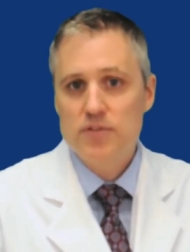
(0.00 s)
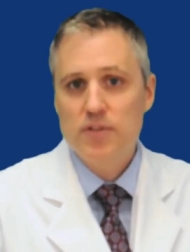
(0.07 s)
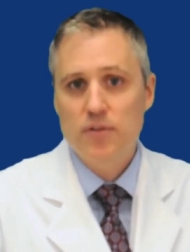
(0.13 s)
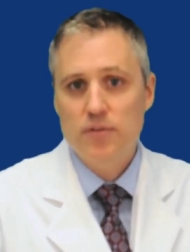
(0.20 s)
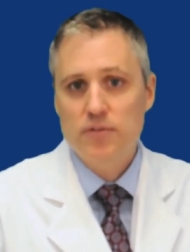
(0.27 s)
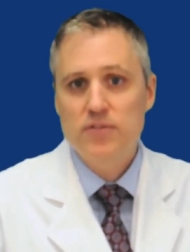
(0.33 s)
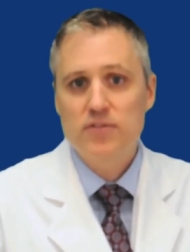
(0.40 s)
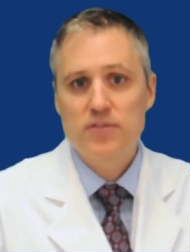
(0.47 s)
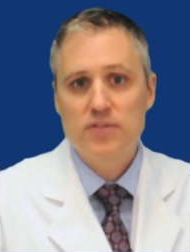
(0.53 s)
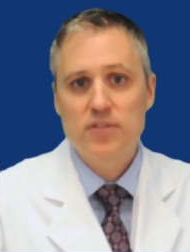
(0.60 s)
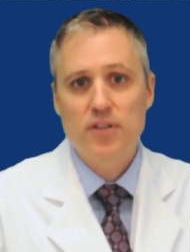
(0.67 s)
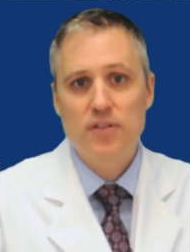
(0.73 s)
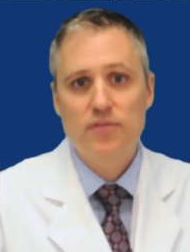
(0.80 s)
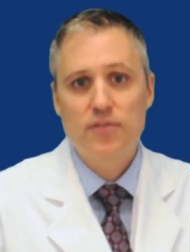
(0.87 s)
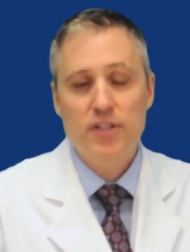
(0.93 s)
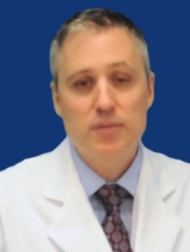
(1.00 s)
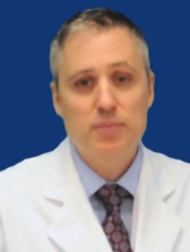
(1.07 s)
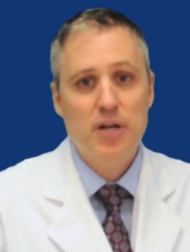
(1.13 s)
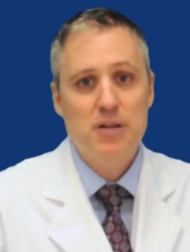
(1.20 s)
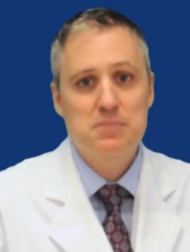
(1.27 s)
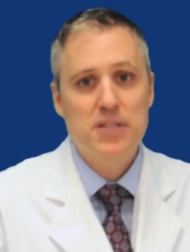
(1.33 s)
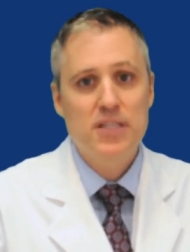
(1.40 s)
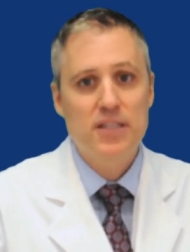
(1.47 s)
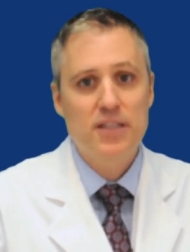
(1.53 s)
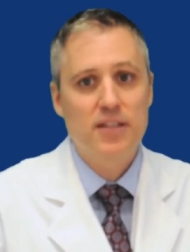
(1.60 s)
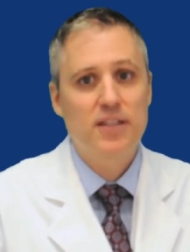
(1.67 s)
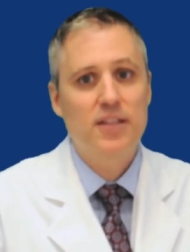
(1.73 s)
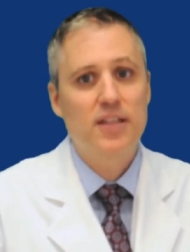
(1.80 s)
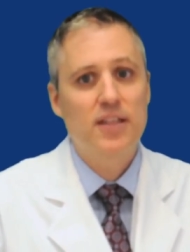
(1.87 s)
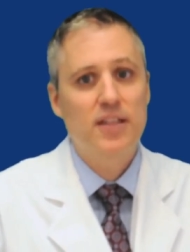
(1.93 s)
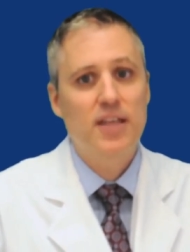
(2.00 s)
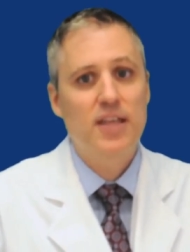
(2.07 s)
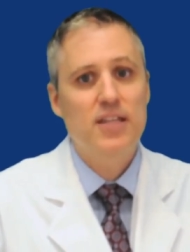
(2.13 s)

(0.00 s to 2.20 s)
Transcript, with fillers: So it's you know funded by me, and uh,